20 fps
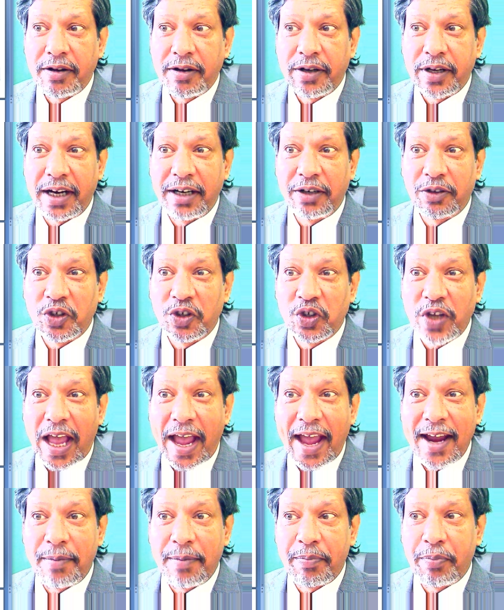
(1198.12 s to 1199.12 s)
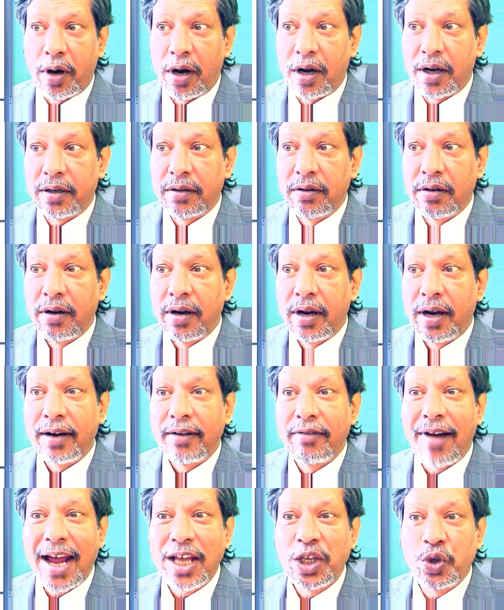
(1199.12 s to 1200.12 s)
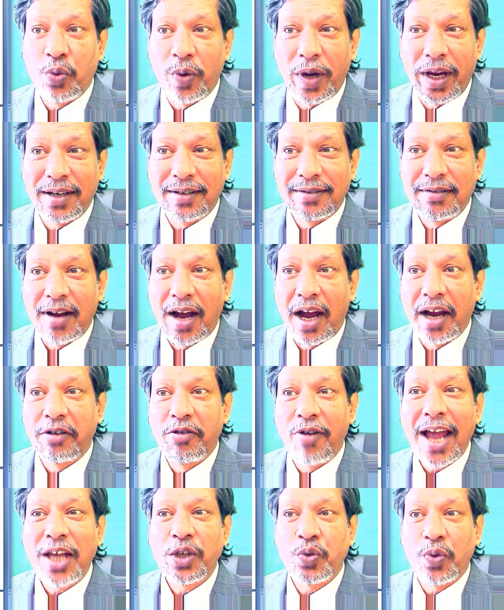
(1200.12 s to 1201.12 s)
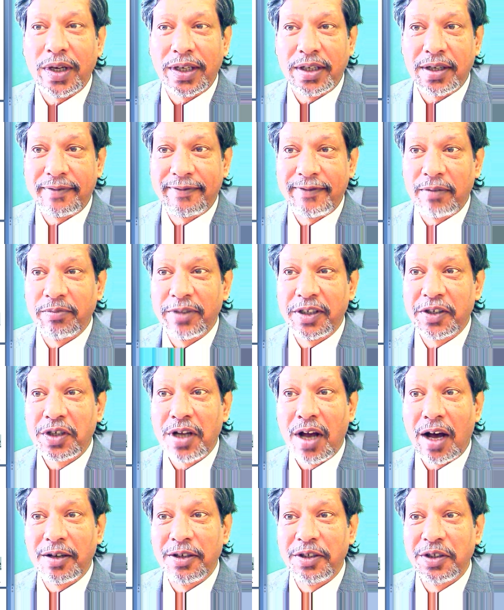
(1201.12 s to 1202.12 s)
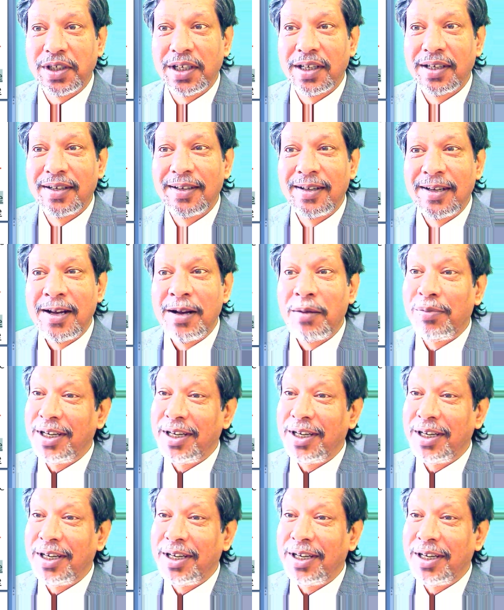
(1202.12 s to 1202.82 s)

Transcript: elongate this A part. Graduate. I graduated from this college.